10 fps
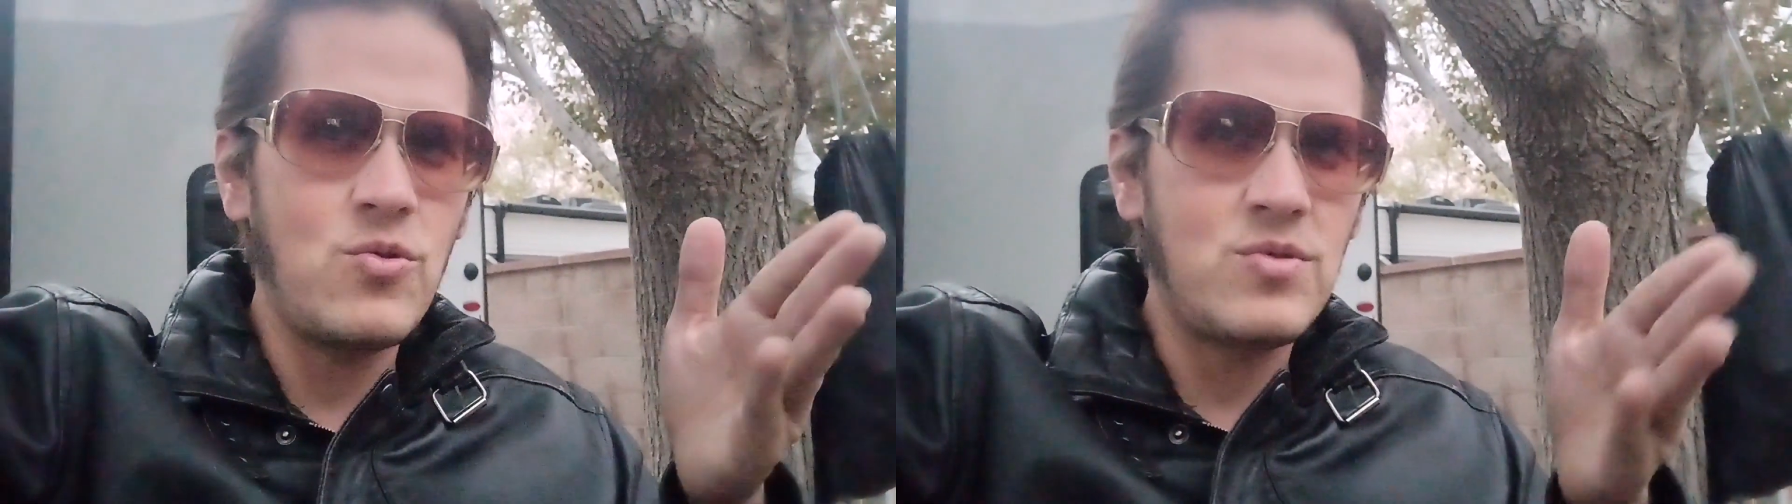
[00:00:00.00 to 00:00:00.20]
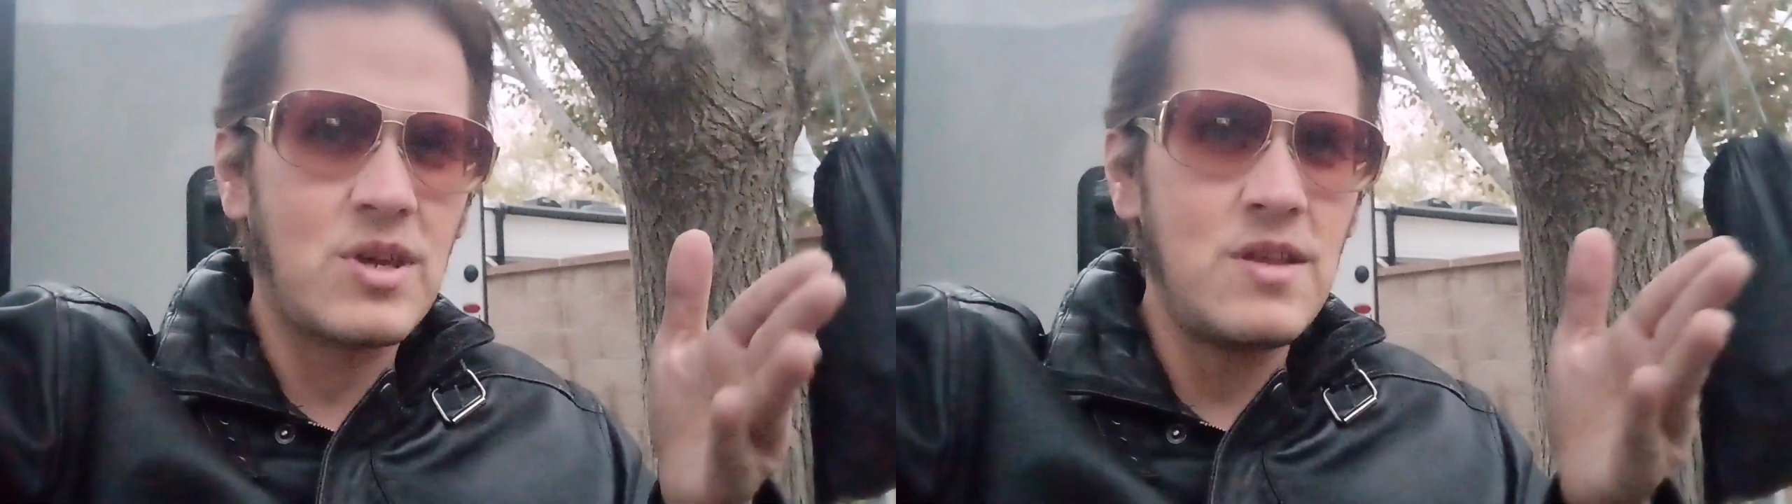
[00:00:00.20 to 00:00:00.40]

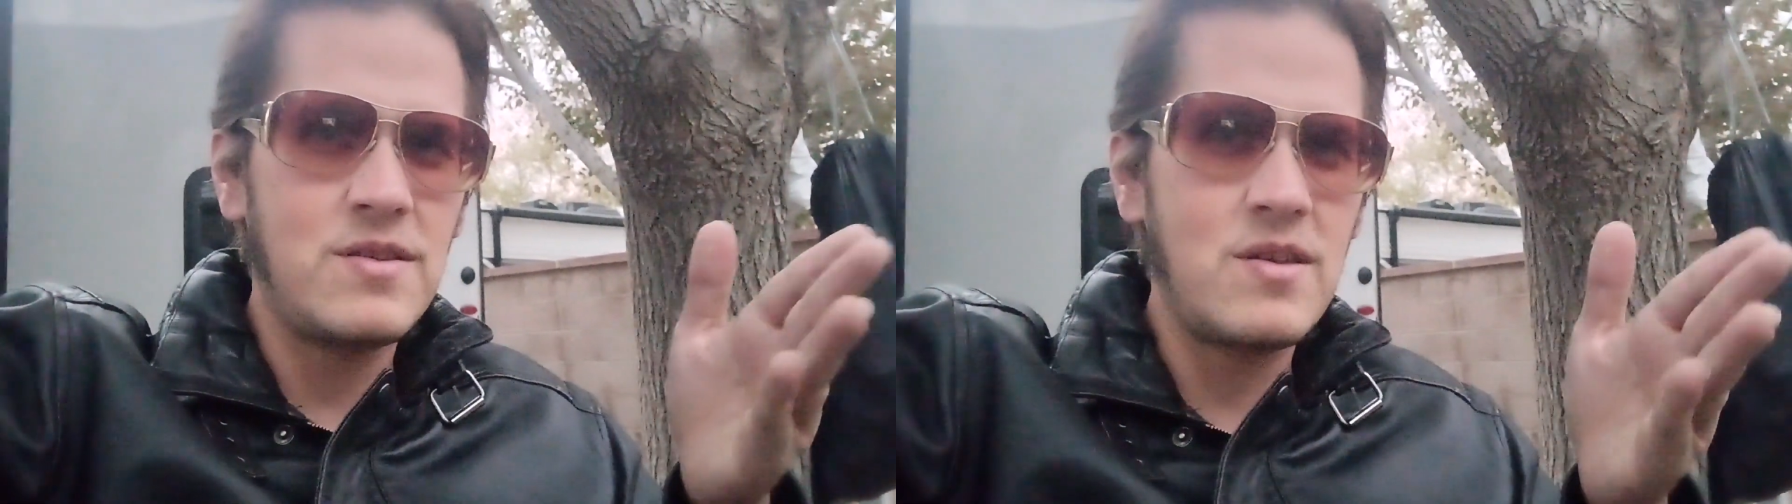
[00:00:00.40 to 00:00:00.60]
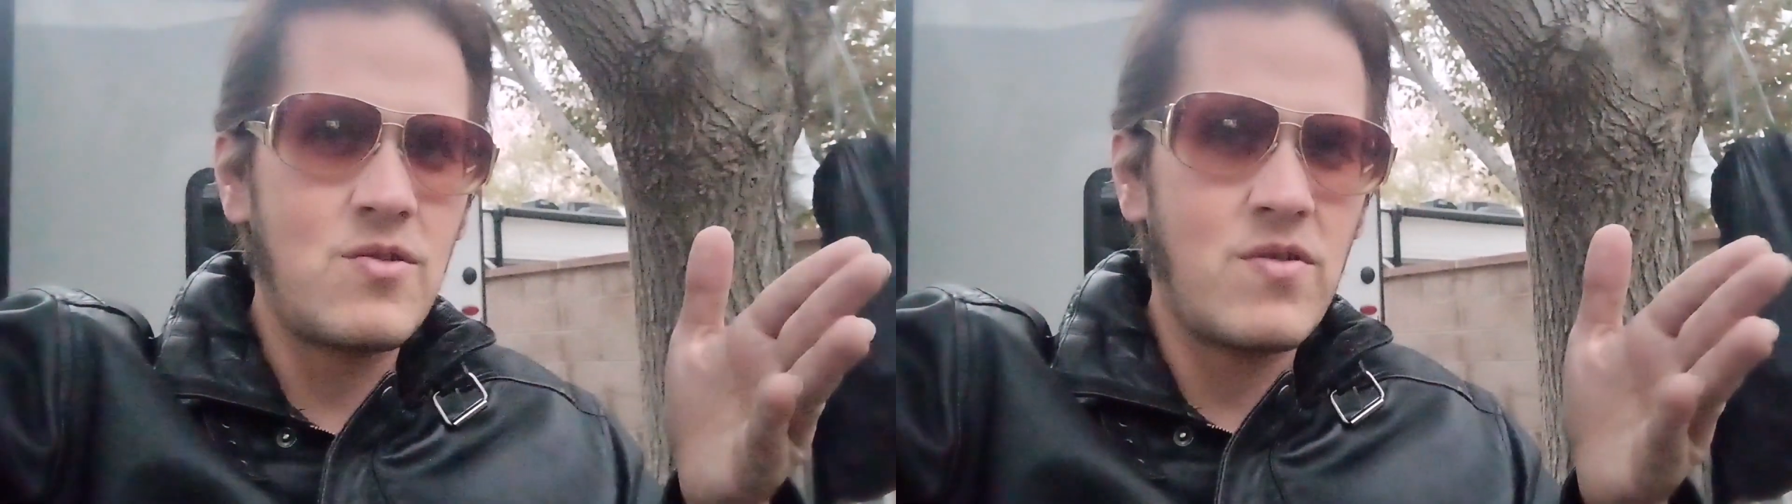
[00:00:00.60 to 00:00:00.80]
who's
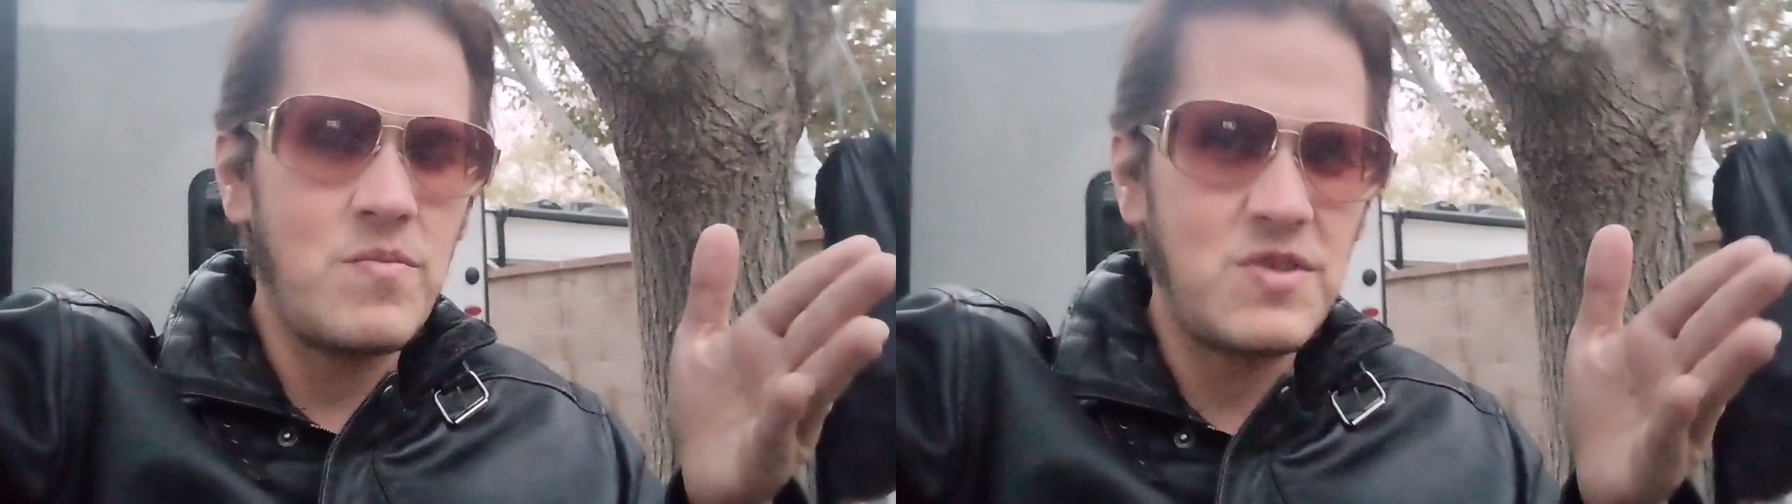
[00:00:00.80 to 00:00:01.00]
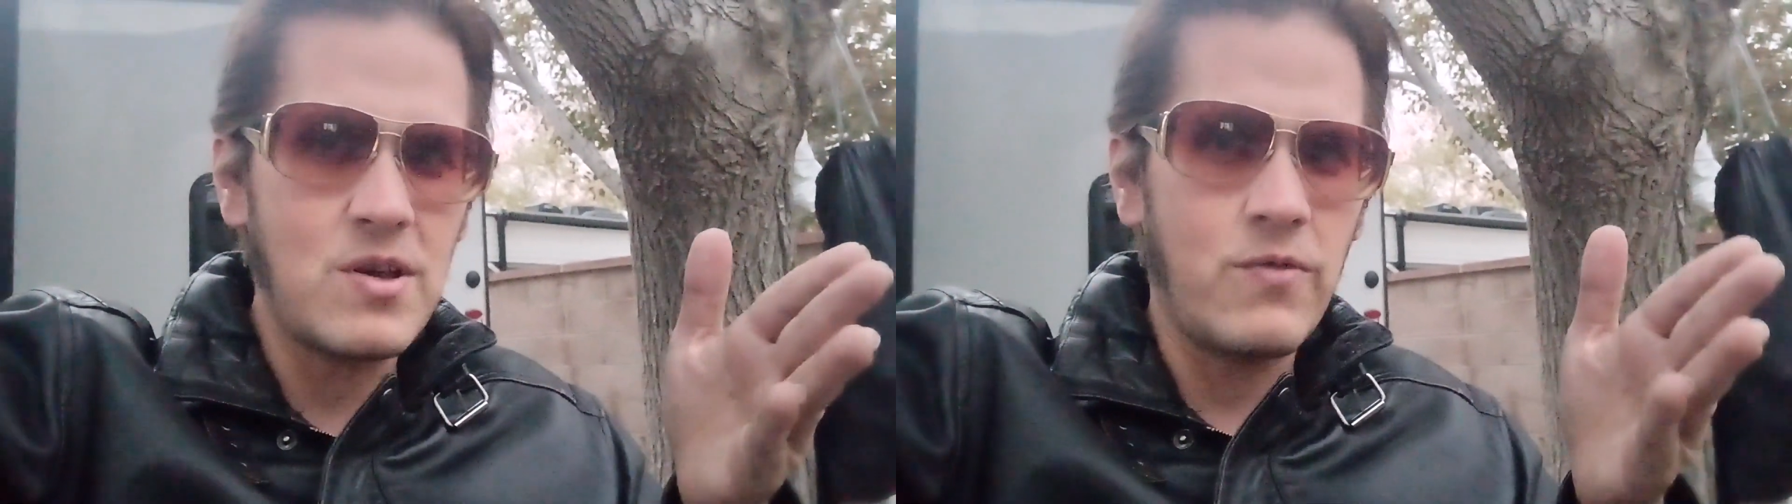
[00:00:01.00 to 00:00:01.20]
considered
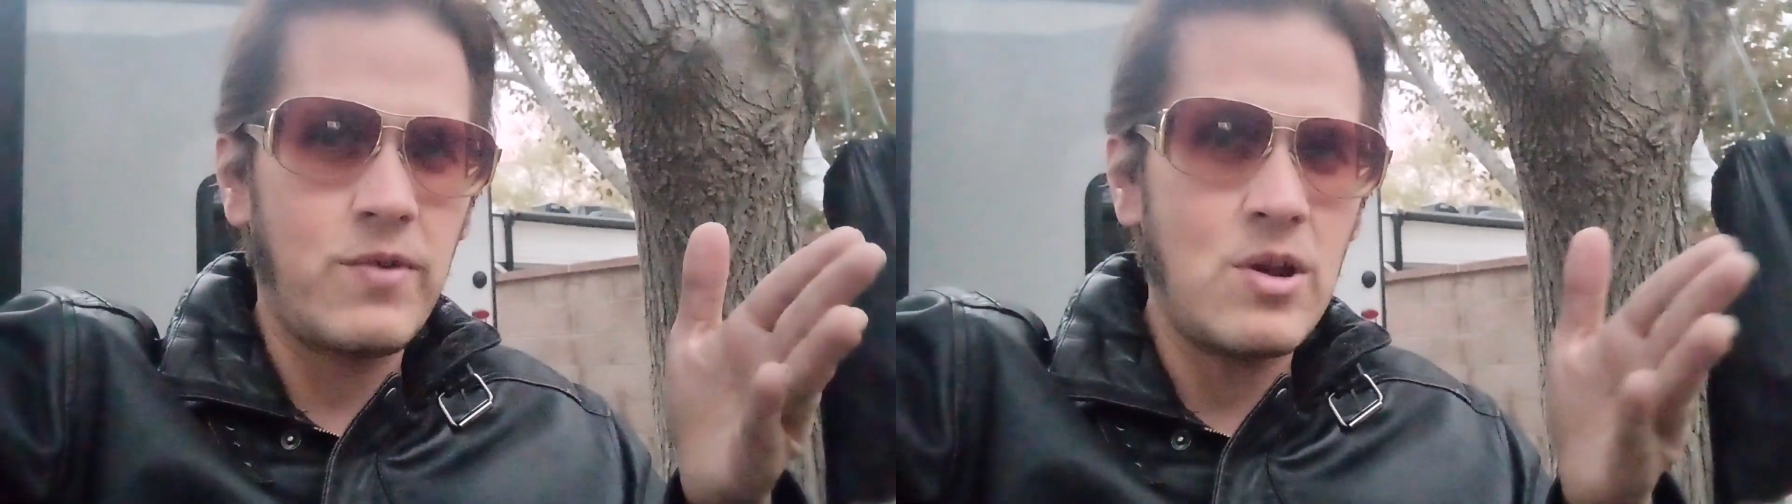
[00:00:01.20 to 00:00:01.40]
himself